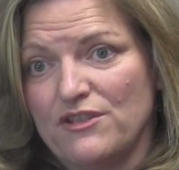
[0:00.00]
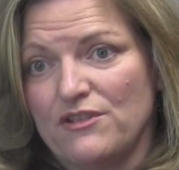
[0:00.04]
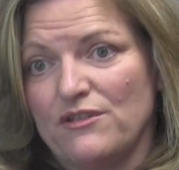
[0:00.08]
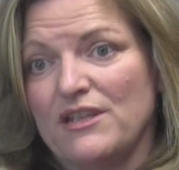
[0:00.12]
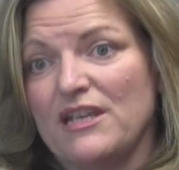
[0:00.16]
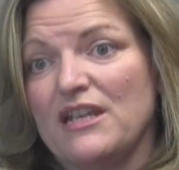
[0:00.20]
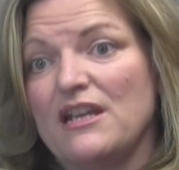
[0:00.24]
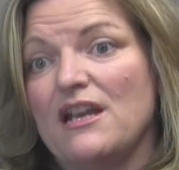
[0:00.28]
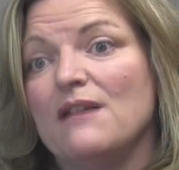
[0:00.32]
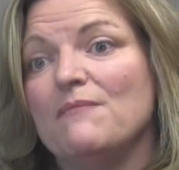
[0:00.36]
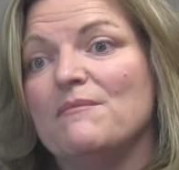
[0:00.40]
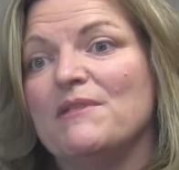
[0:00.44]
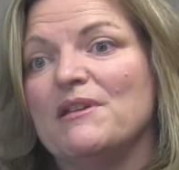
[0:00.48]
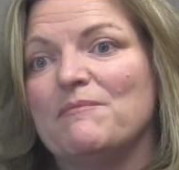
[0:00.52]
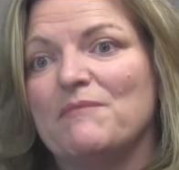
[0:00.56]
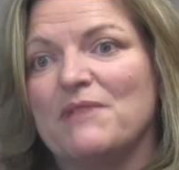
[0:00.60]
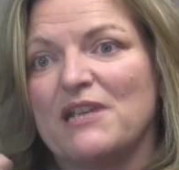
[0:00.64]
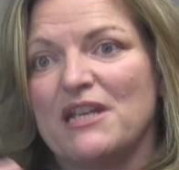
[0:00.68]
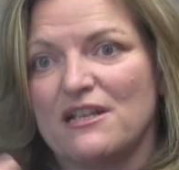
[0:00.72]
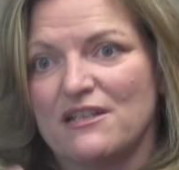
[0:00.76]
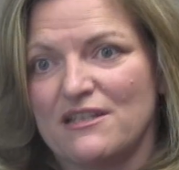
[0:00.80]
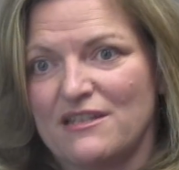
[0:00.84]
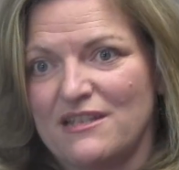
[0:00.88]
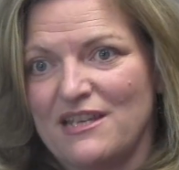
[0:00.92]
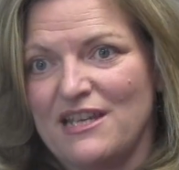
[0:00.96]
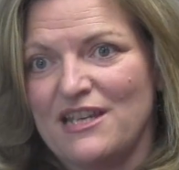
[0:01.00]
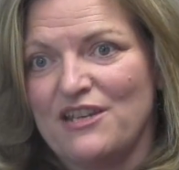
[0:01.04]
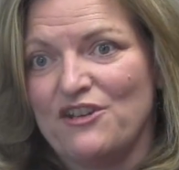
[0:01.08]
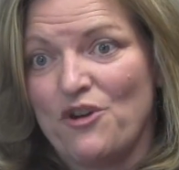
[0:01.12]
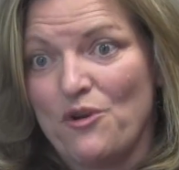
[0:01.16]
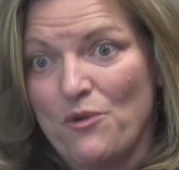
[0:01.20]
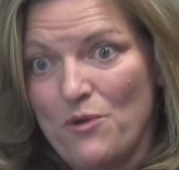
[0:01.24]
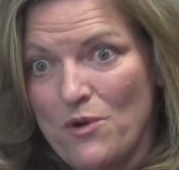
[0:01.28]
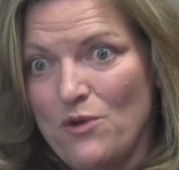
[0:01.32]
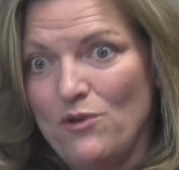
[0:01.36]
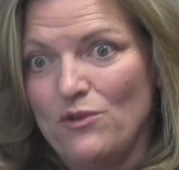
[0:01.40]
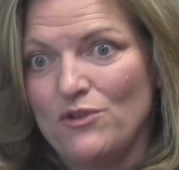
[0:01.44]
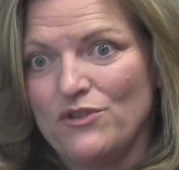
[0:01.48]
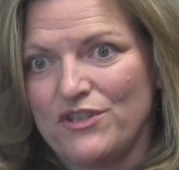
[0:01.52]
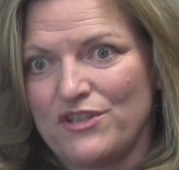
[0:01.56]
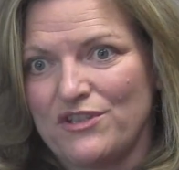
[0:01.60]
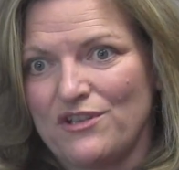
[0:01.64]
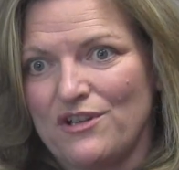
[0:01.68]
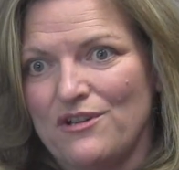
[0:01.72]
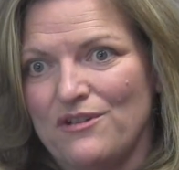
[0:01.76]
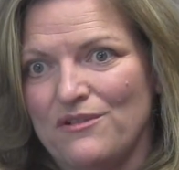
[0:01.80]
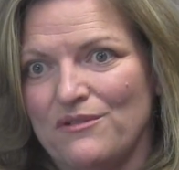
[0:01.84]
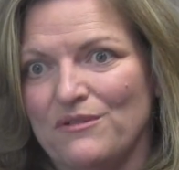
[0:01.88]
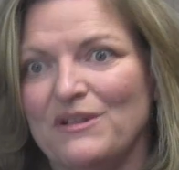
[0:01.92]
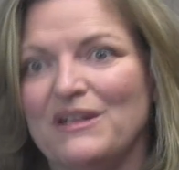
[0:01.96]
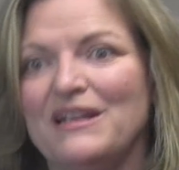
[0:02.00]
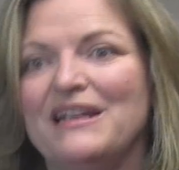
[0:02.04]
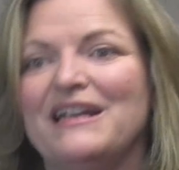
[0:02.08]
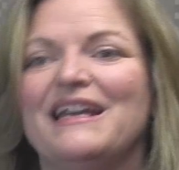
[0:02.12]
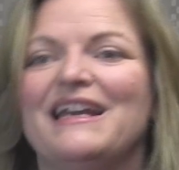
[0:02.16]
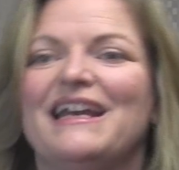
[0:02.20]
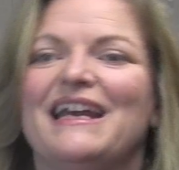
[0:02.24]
So they come in because they know Cold Stone,